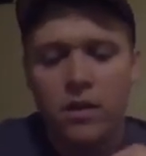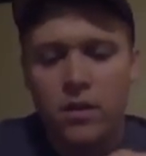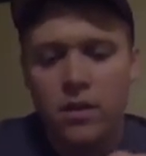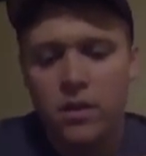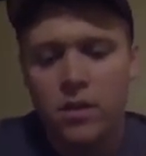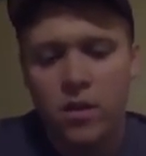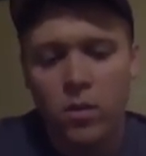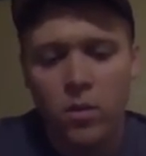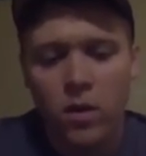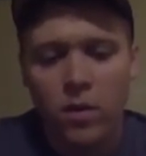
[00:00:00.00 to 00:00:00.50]

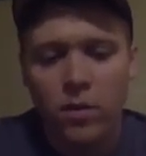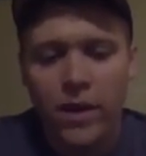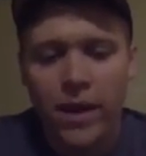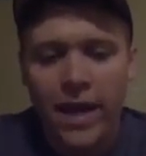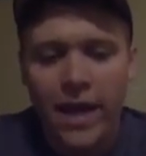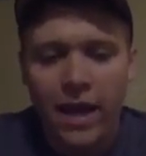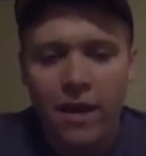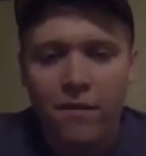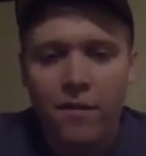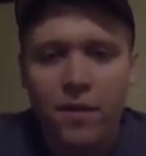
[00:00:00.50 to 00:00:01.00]
So what we
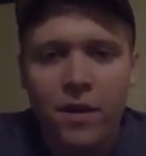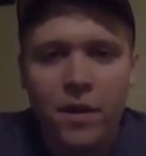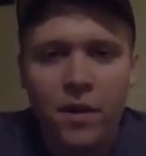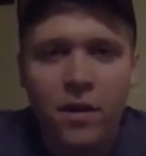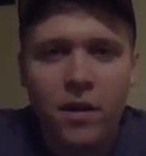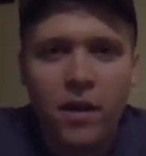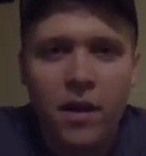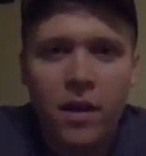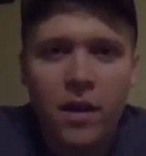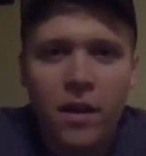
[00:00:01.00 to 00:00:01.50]
have
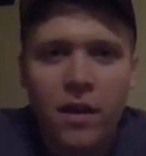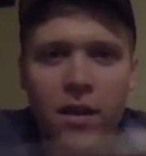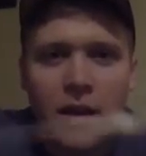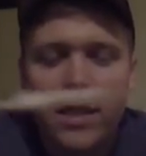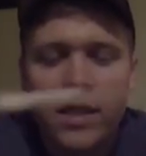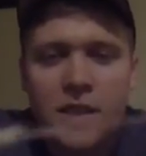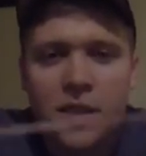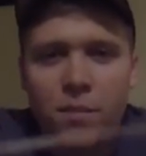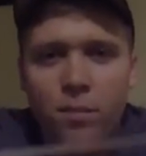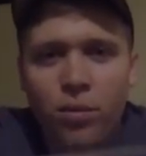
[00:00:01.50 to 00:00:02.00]
here
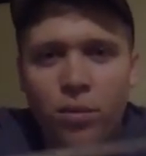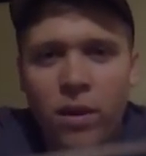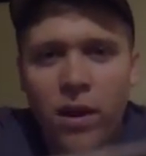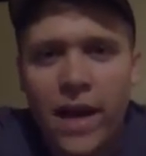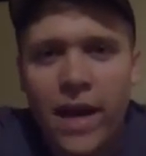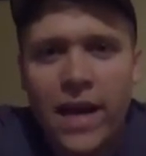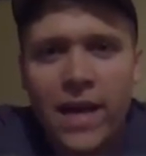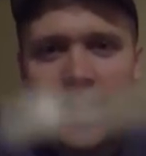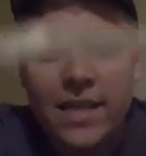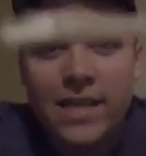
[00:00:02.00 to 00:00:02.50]
is the braid